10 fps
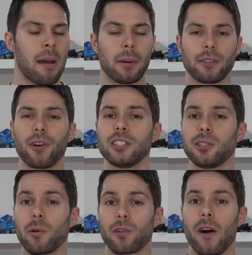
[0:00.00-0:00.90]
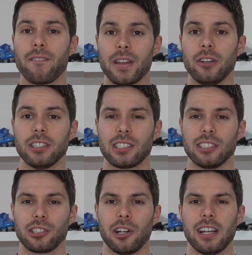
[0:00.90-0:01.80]
But as far as the overall feel is
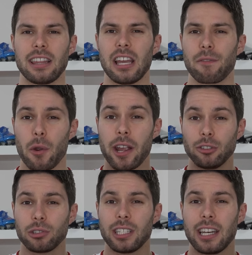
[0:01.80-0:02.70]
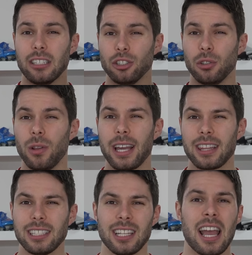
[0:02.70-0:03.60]
concerned, I think if you're interested in a shoe like
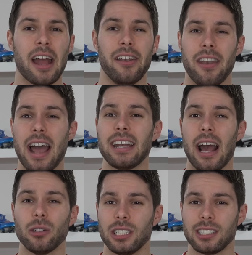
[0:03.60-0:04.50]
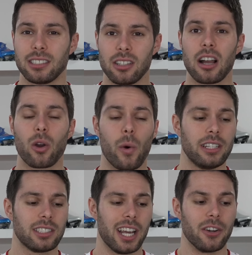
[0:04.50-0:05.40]
this, nine ounces is not
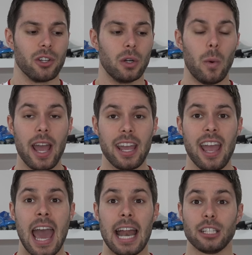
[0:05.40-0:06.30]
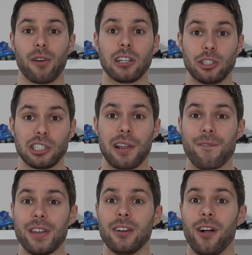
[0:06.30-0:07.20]
to scare you away. And as far as just the
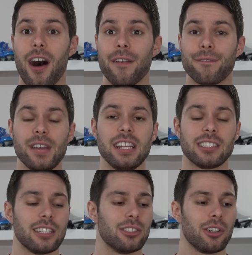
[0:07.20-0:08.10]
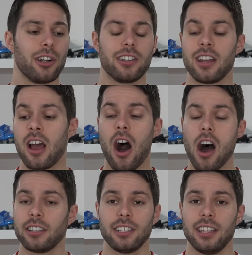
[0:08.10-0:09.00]
feel on feet is concerned,
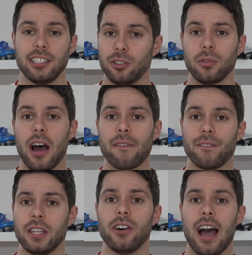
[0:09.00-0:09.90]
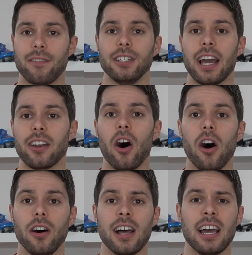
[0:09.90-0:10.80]
honestly, these do not feel heavy at
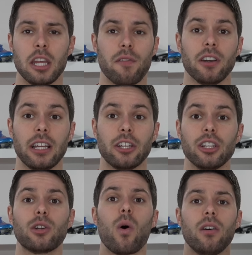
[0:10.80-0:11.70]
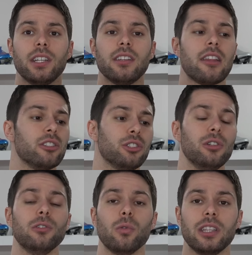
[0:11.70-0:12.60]
all. They feel like good quality leather
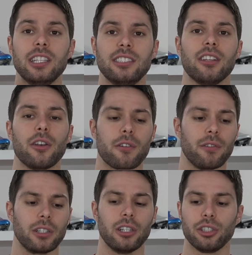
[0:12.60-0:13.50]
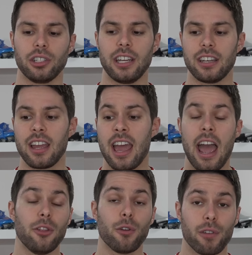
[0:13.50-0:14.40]
shoes with decent underfoot cushioning,
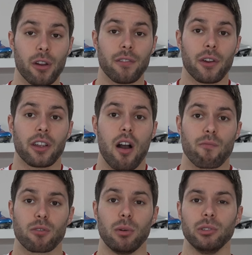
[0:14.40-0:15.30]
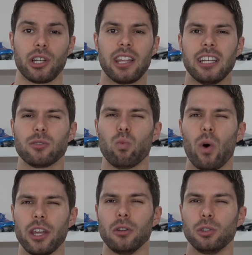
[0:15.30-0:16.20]
and they're very, very comfortable, which I think is
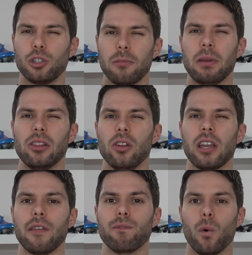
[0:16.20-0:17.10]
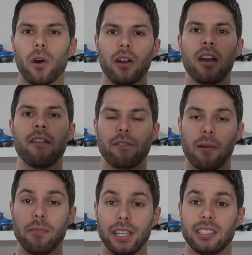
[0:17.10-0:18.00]
what you should be looking for
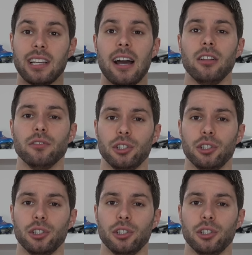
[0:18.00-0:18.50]
from this style of